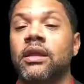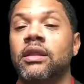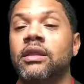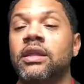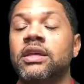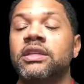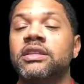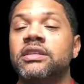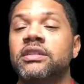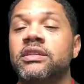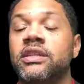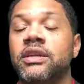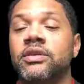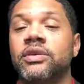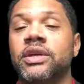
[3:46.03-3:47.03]
This
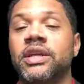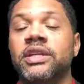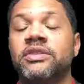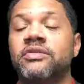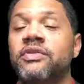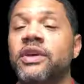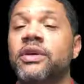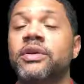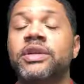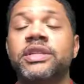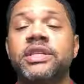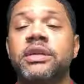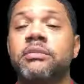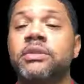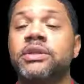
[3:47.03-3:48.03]
theory is very
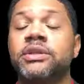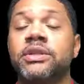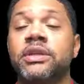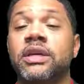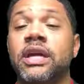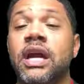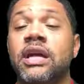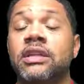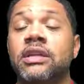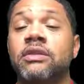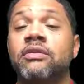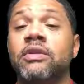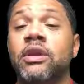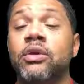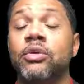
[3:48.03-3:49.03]
similar to the
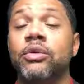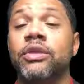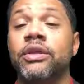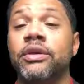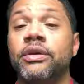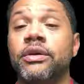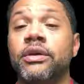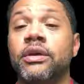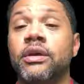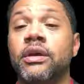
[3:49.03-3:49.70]
cognitive load theory